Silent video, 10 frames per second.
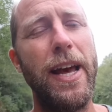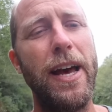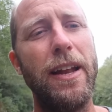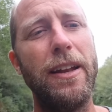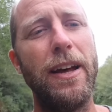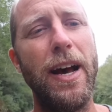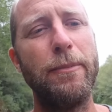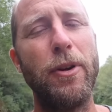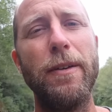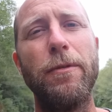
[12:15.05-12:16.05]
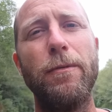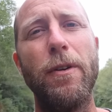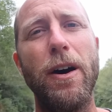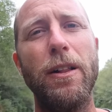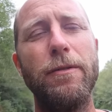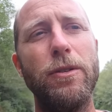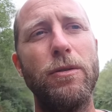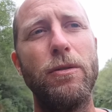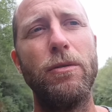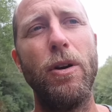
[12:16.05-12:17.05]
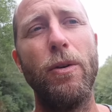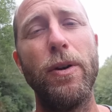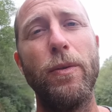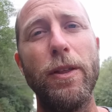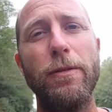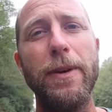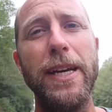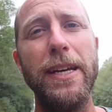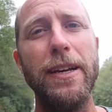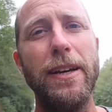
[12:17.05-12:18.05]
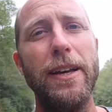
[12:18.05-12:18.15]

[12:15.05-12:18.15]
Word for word: And I'm grateful for all of you growing with me